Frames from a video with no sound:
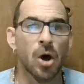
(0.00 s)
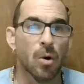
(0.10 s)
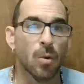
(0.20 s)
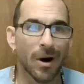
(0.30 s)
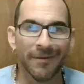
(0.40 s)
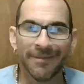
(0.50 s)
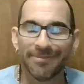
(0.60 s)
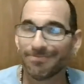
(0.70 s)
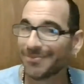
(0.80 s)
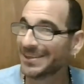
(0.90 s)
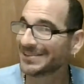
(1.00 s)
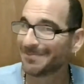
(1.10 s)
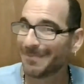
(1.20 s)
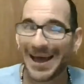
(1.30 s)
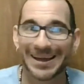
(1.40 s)
While this
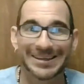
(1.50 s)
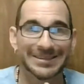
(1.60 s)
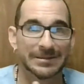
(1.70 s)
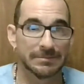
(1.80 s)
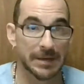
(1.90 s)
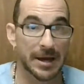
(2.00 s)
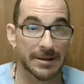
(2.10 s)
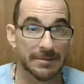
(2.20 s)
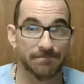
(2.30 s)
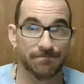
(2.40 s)
bag is not,